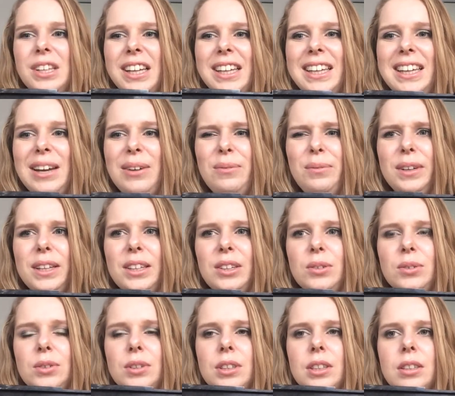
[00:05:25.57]
I can't really
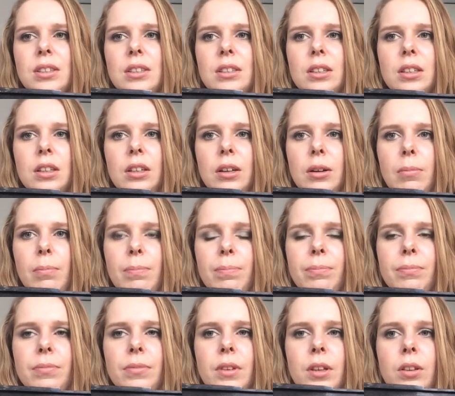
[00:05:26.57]
use this um,
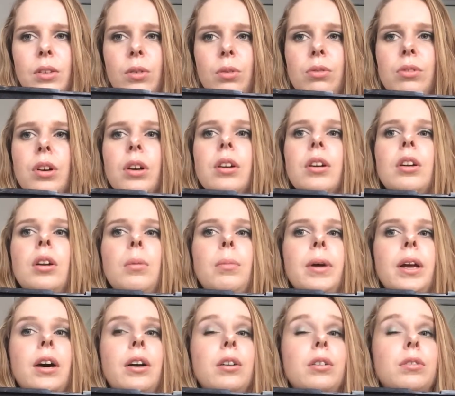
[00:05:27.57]
to darken up
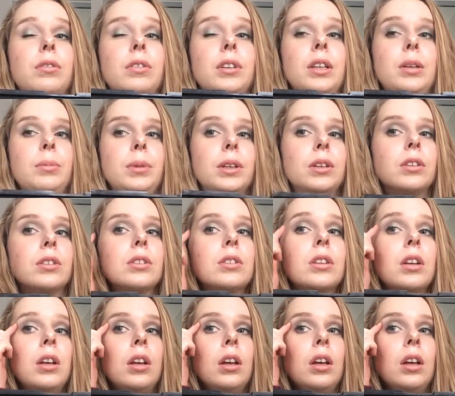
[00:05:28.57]
my outer V because